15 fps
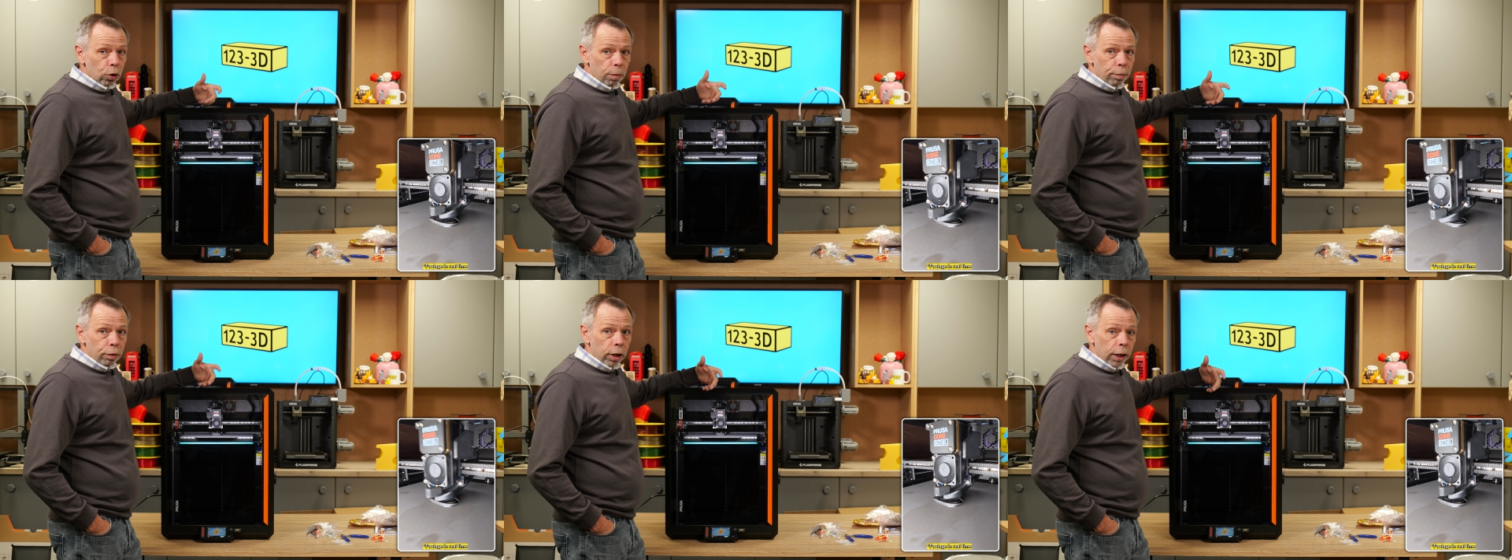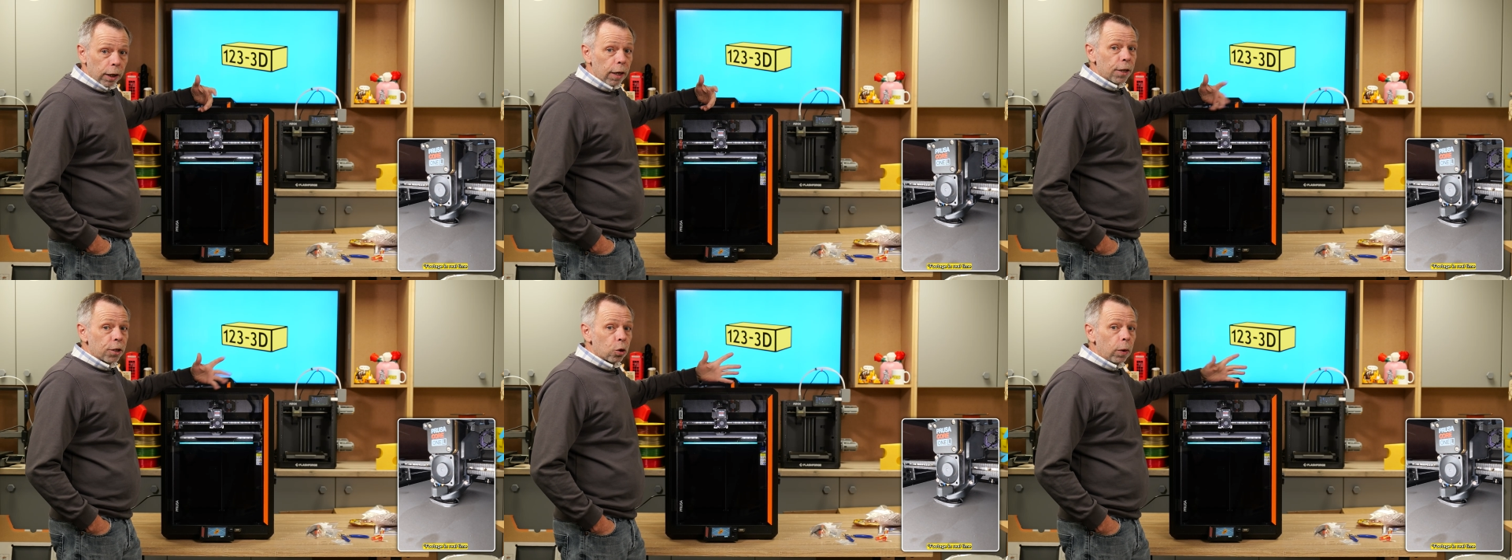to print
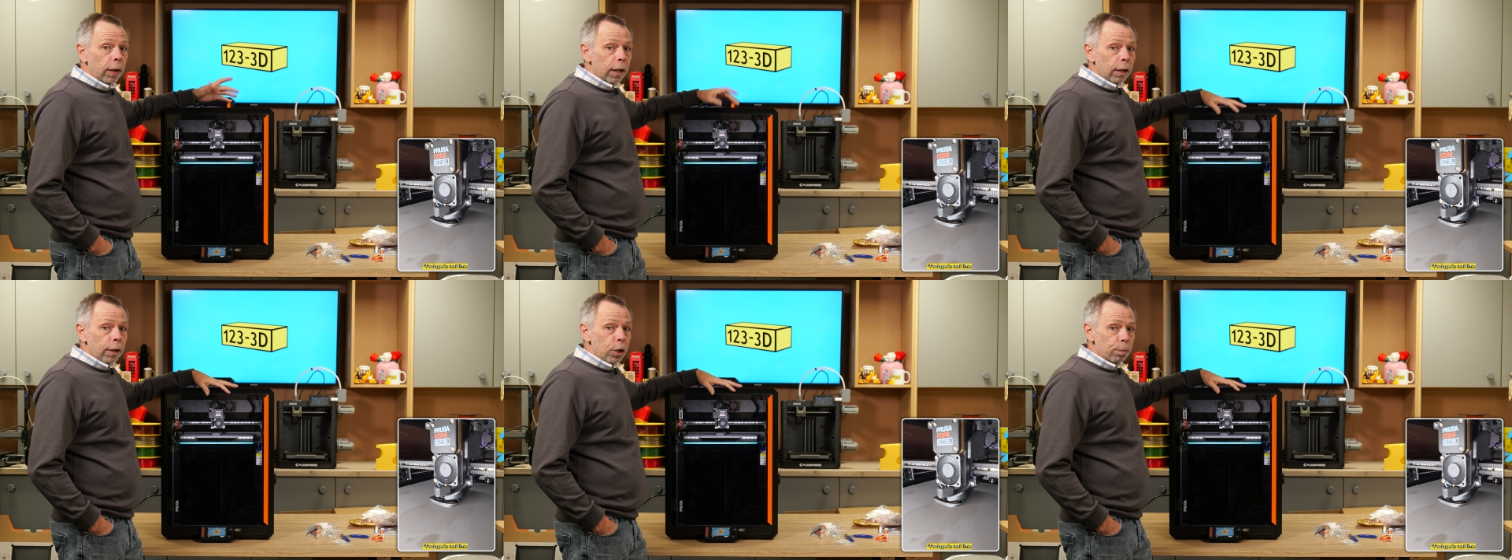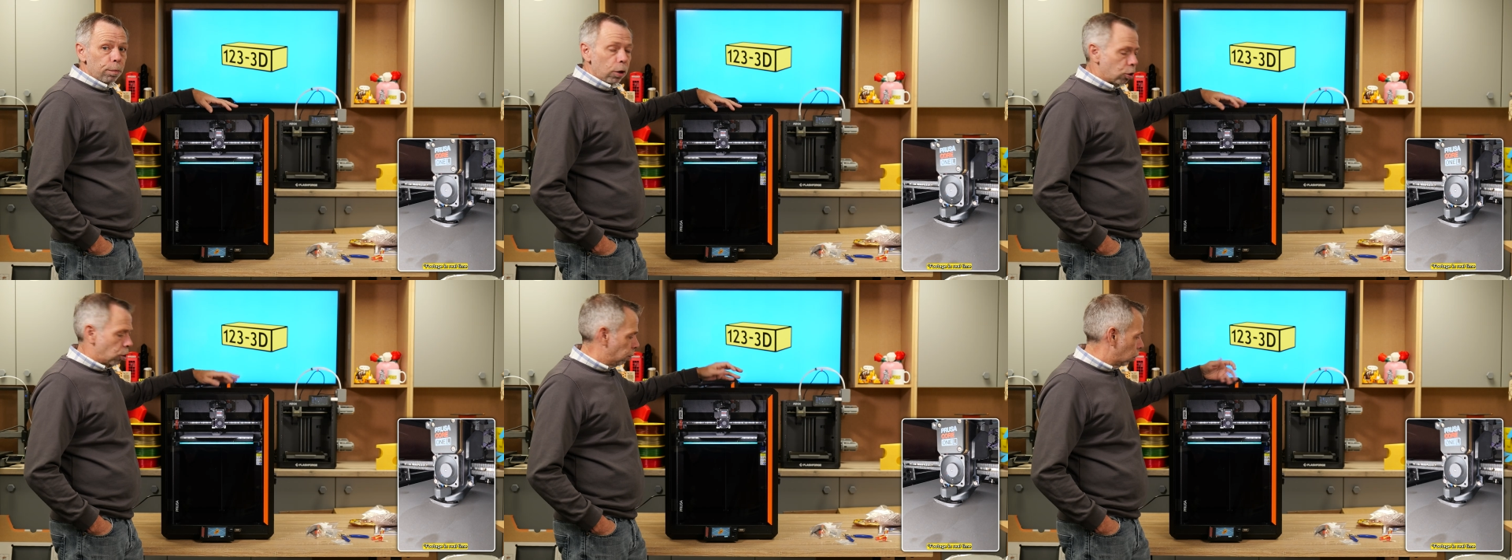it as quickly as
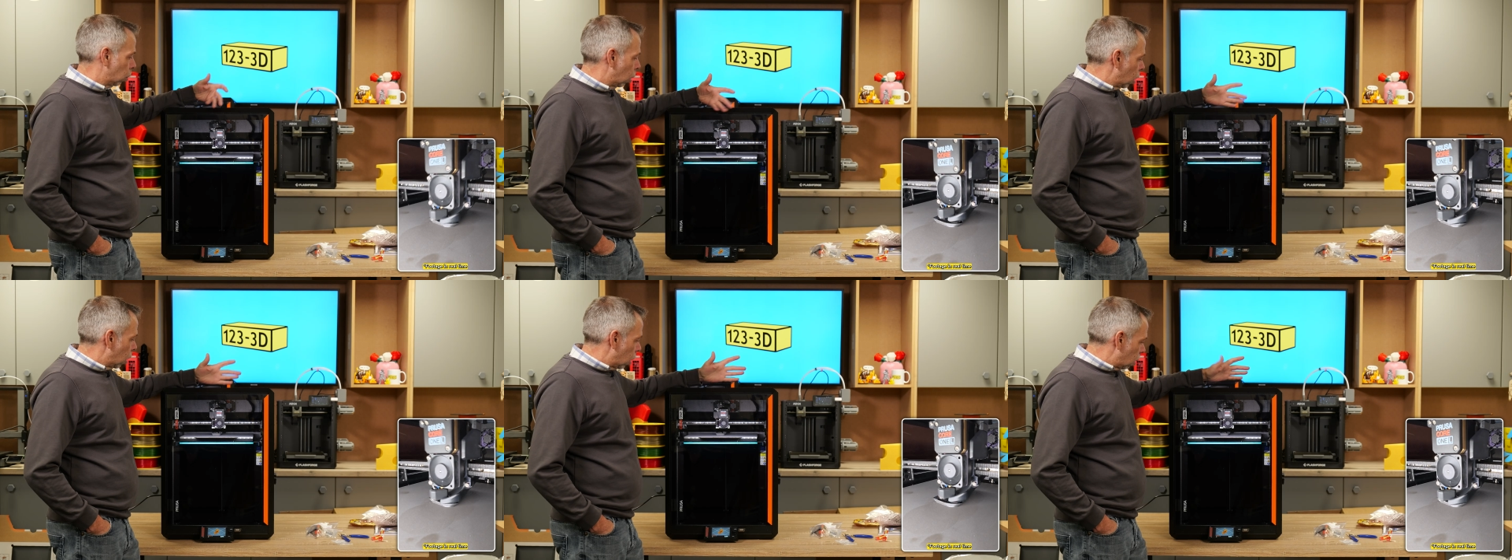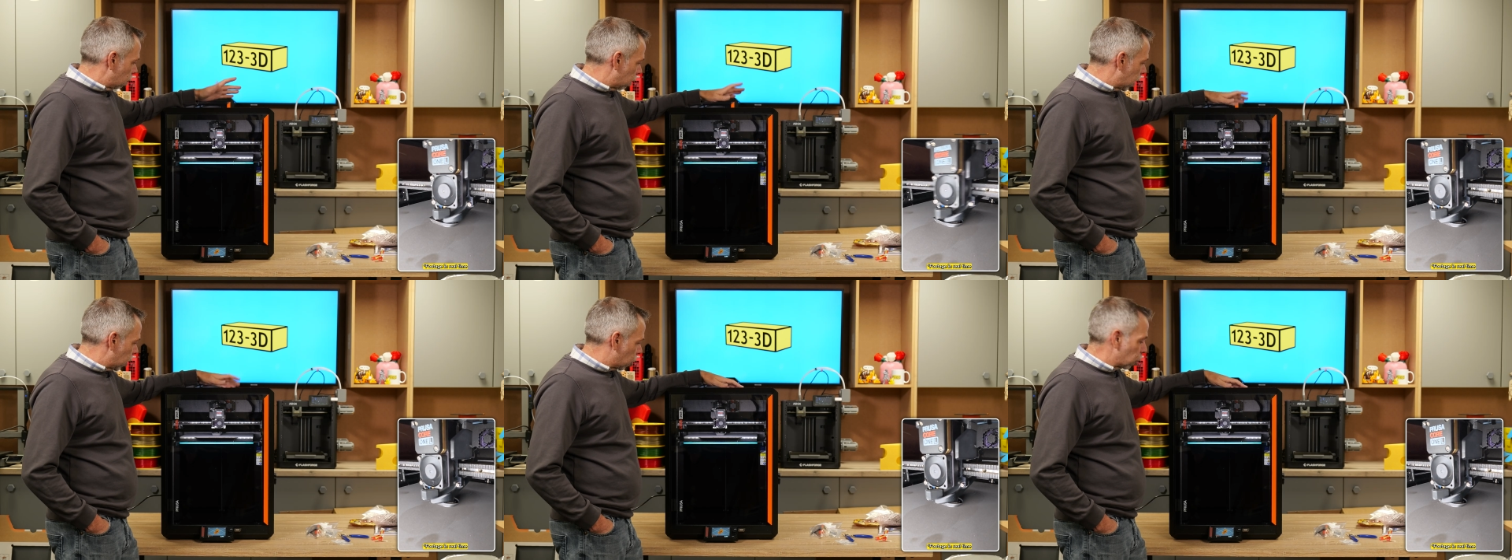possible.
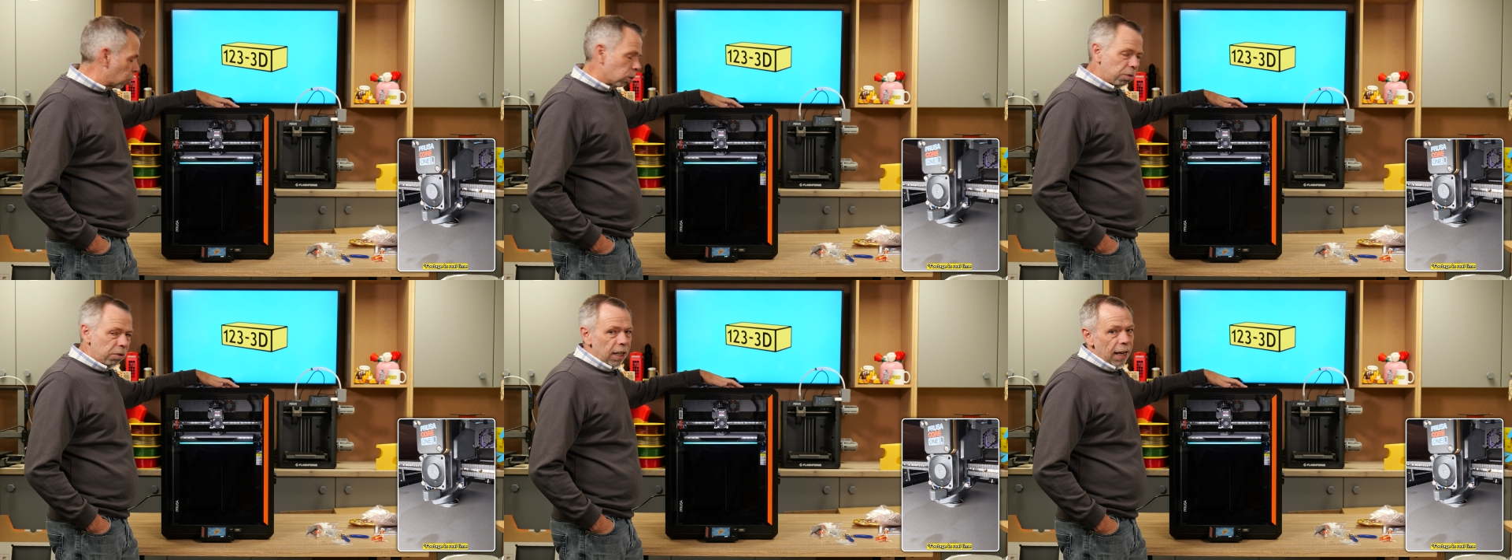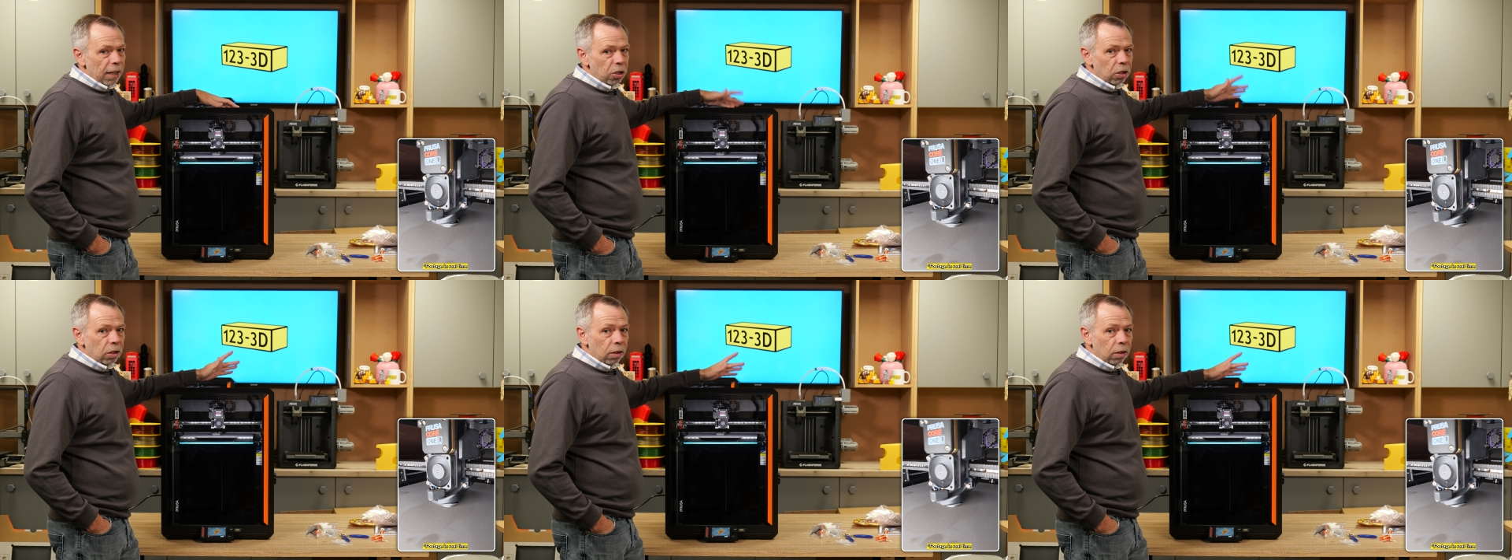But it's a good test.